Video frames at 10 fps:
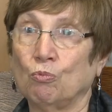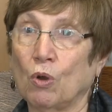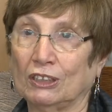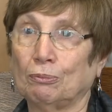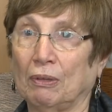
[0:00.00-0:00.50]

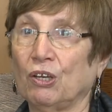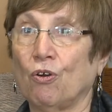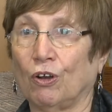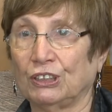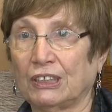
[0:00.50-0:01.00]
was
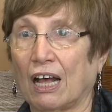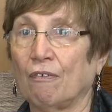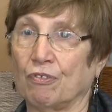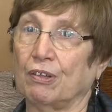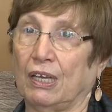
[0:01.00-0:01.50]
because
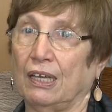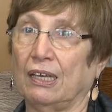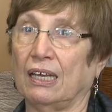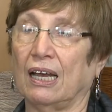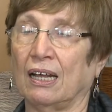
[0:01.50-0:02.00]
of
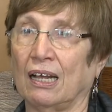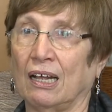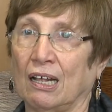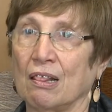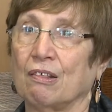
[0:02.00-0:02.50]
the, uh,